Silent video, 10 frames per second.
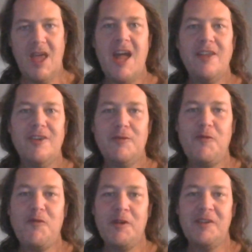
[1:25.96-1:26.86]
And just
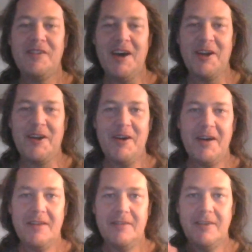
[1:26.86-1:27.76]
before we start,
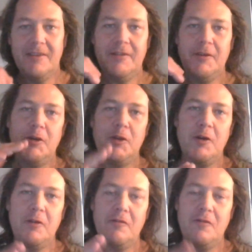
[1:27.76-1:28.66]
guys, just so you
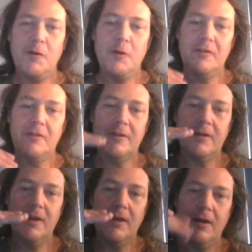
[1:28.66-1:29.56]
don't focus on
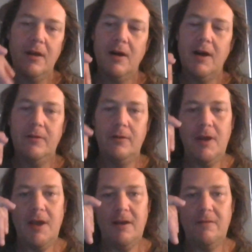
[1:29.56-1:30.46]
it, I
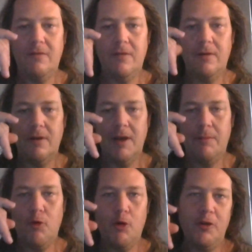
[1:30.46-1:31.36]
do have
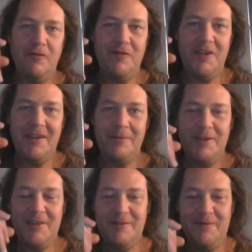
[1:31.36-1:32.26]
a broken finger,
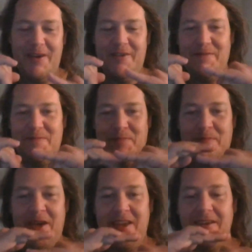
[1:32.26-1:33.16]
which is very
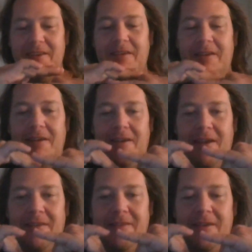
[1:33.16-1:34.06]
bent,
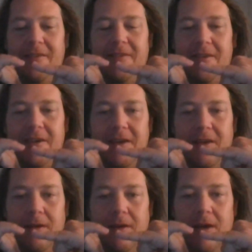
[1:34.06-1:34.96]
as you can
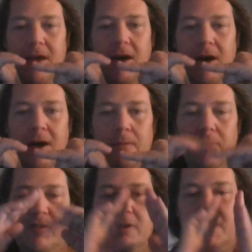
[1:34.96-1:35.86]
see.
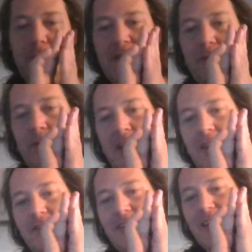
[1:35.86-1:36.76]
When I put my
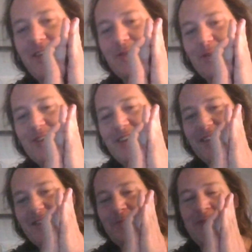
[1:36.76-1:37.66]
hands together, you'll see
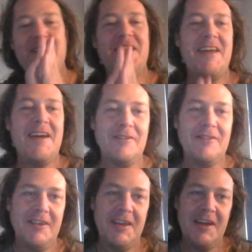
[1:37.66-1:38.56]
it's bending out
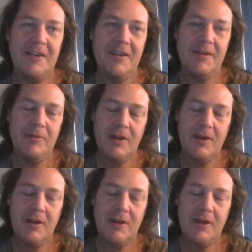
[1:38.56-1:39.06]
and sticking out there.